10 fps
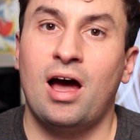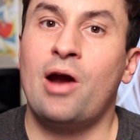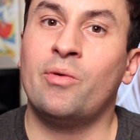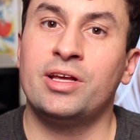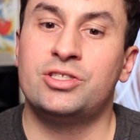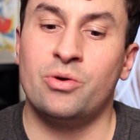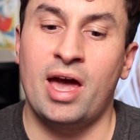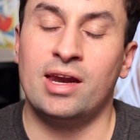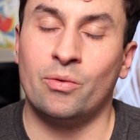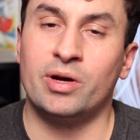I really do
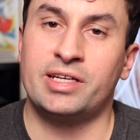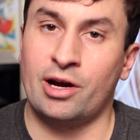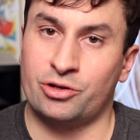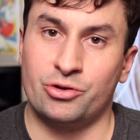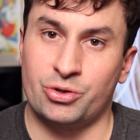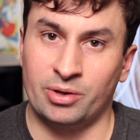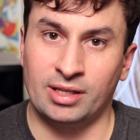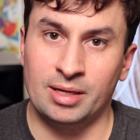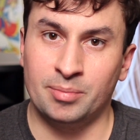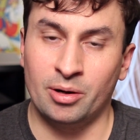hate it when characters are
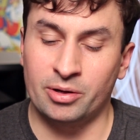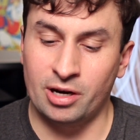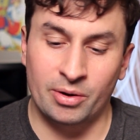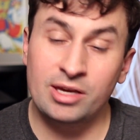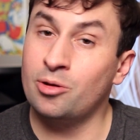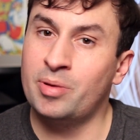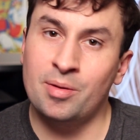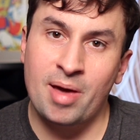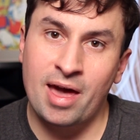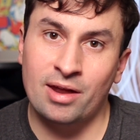in limbo. You know, either be
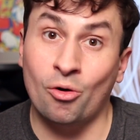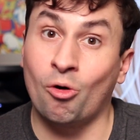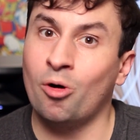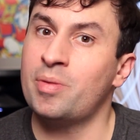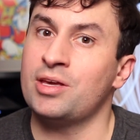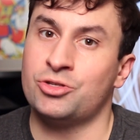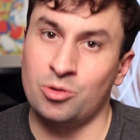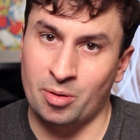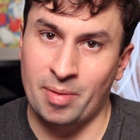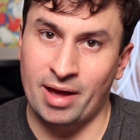a man or be a
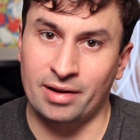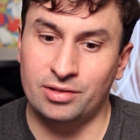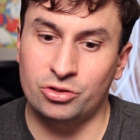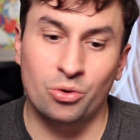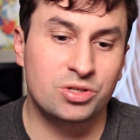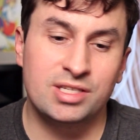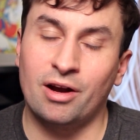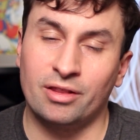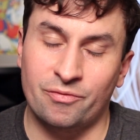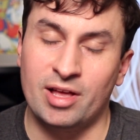Superman. Don't sit
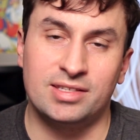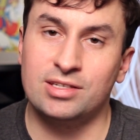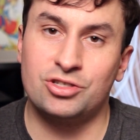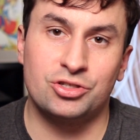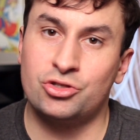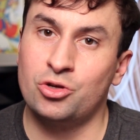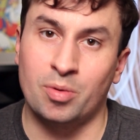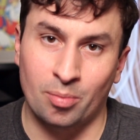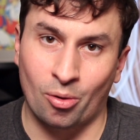on the fence. It's just super